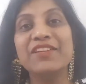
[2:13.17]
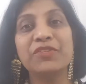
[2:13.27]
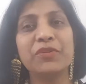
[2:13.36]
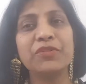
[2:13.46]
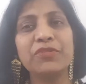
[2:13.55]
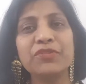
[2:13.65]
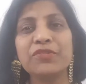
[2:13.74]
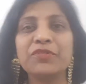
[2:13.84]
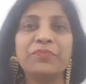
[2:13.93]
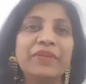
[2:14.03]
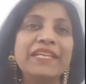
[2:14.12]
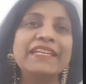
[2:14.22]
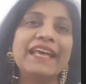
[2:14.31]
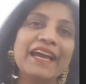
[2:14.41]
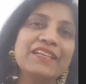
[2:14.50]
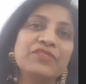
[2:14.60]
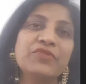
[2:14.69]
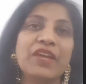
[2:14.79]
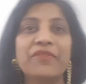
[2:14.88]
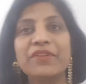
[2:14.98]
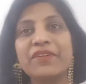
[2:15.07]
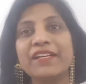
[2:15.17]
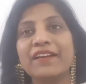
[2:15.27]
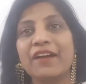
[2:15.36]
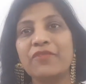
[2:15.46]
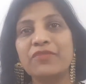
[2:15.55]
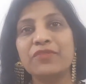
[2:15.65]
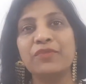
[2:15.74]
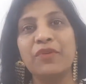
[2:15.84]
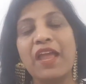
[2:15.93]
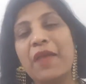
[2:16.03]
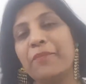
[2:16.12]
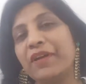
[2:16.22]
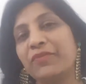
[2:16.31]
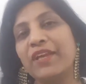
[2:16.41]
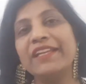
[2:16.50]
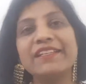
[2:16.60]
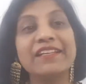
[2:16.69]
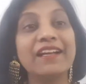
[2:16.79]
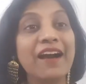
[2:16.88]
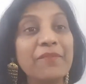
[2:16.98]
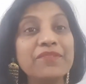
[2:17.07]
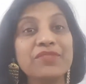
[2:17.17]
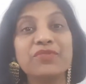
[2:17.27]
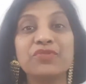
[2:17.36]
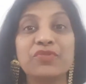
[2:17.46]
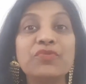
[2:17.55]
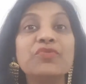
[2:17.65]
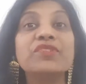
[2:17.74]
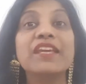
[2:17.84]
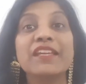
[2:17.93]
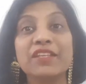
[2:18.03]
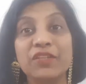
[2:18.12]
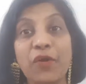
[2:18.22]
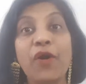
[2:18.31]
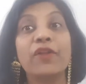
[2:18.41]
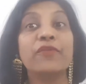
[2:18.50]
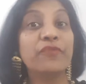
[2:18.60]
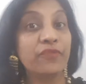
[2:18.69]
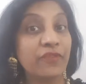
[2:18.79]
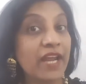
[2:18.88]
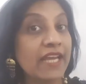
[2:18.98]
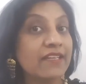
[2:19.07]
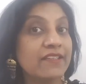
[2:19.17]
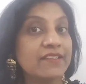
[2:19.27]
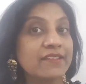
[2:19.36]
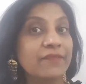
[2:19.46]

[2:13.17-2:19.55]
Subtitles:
So you should be nice to everyone around you, but when it comes to choosing your friends